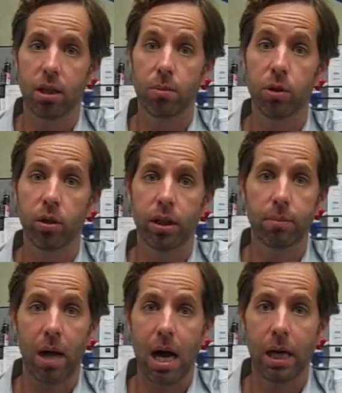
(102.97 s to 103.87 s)

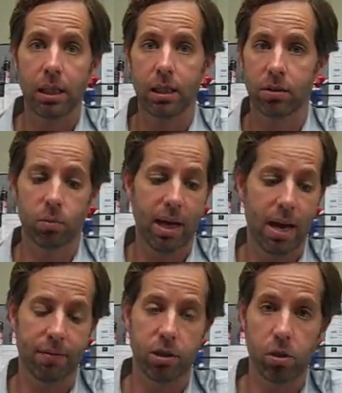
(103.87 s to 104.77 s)
community behind us, we
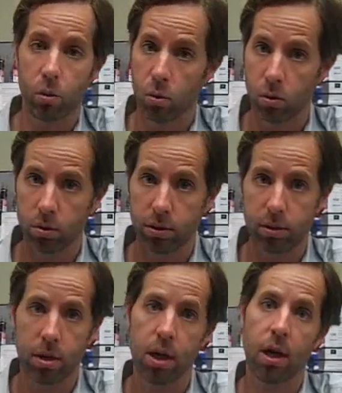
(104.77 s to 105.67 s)
have the
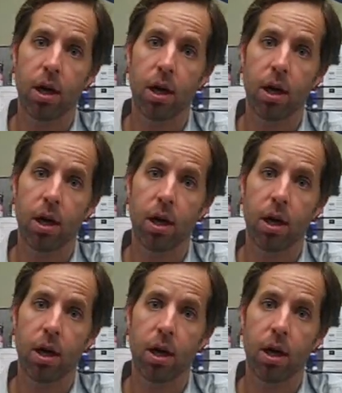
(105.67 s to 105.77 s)
tools,